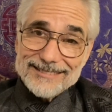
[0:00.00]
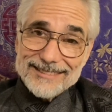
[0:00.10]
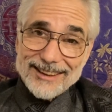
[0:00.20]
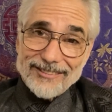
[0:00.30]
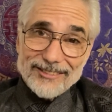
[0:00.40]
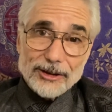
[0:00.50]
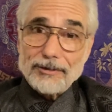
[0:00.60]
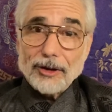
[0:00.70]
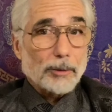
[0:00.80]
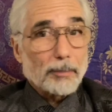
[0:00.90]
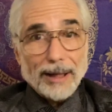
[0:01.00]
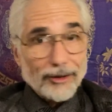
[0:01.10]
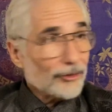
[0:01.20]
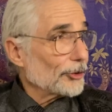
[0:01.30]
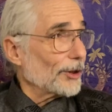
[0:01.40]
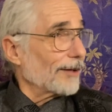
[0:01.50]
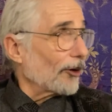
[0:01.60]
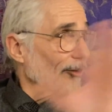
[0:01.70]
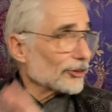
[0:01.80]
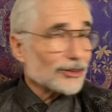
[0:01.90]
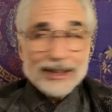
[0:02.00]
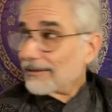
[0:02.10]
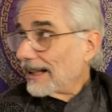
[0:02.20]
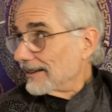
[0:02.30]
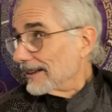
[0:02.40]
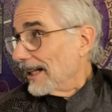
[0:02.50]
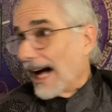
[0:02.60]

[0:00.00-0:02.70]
So, do you feel compelled? Do you have all your stuff out?